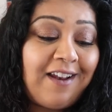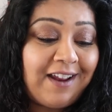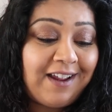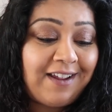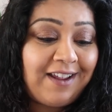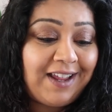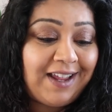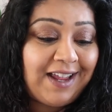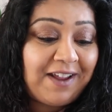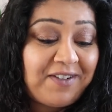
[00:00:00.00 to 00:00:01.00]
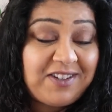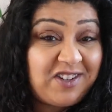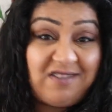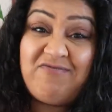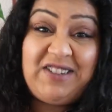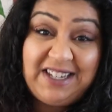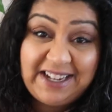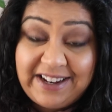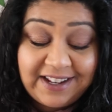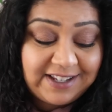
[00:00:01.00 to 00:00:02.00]
Like, if it's just
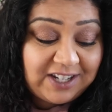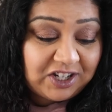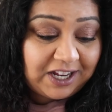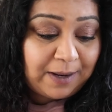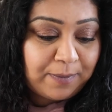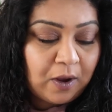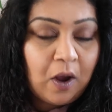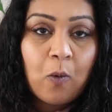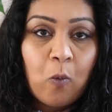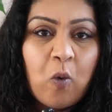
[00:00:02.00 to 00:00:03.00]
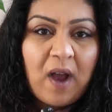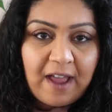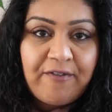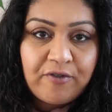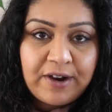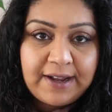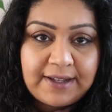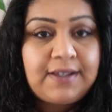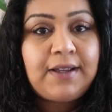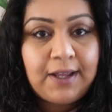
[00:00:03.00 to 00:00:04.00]
ridiculously cheap, whatever it
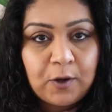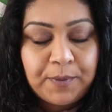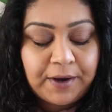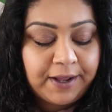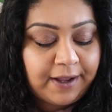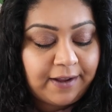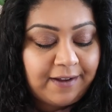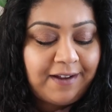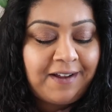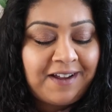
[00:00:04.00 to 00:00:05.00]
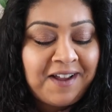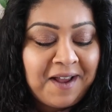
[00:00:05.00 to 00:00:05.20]
is, he'll buy it.